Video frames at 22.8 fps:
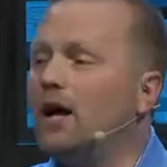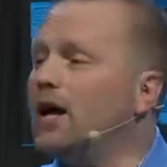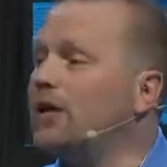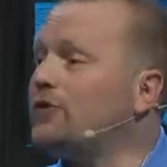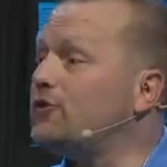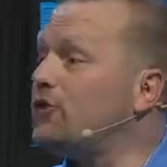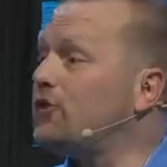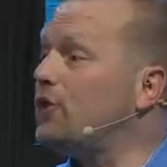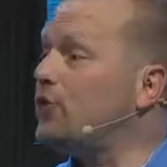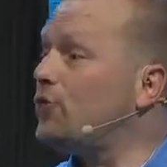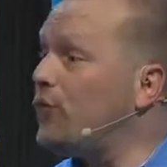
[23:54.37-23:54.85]

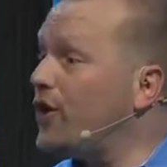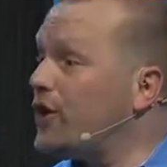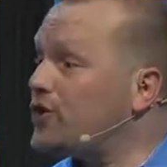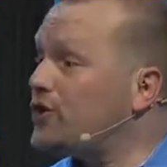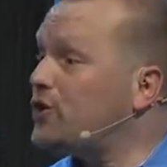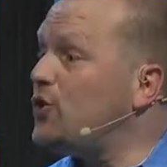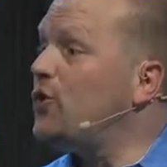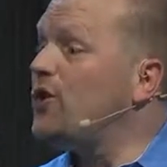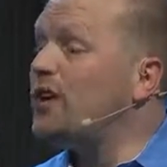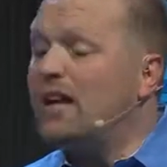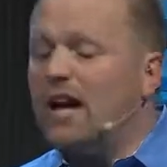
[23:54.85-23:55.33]
to the
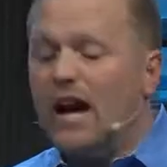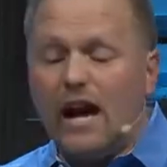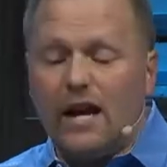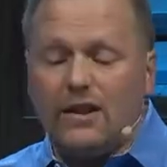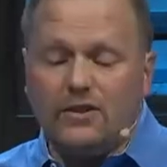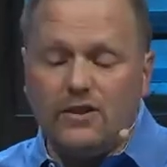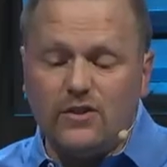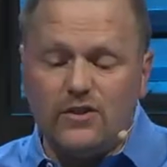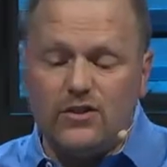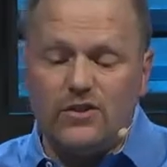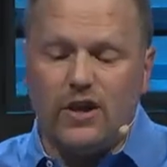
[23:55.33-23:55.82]
original God
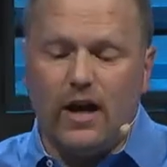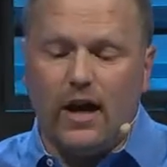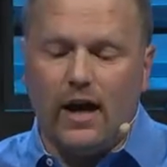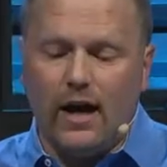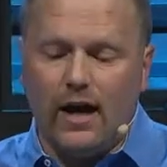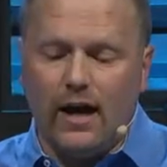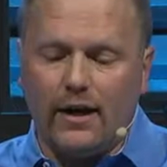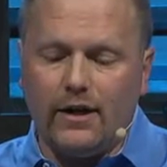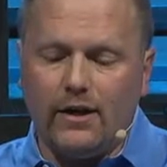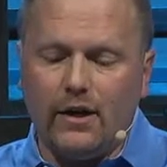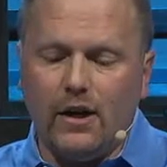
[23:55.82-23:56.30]

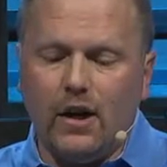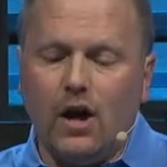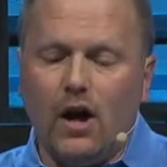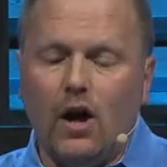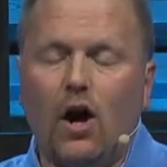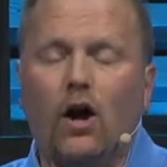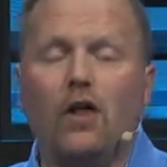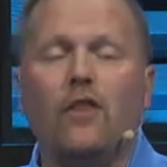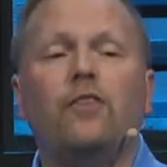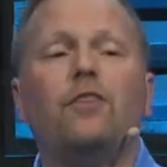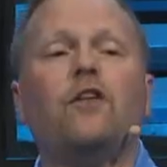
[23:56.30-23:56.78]
design,
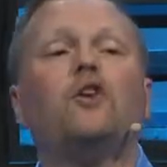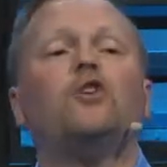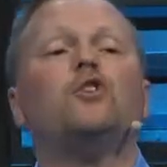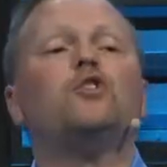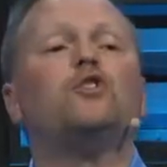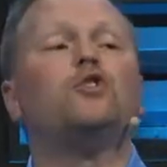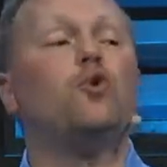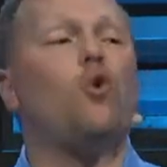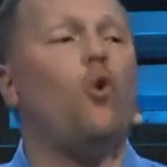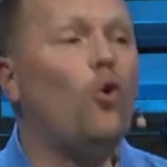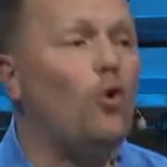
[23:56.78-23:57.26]
they're
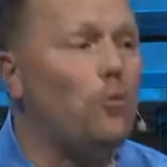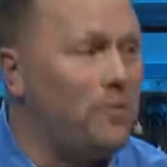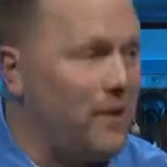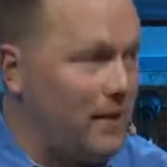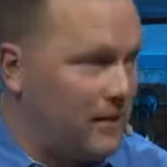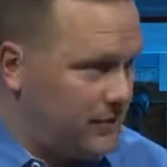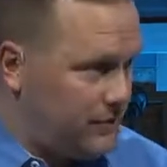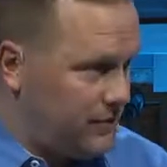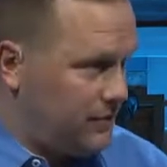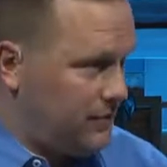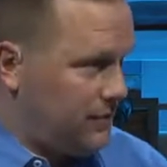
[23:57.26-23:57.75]

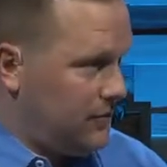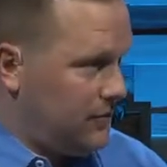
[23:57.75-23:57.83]
dormant.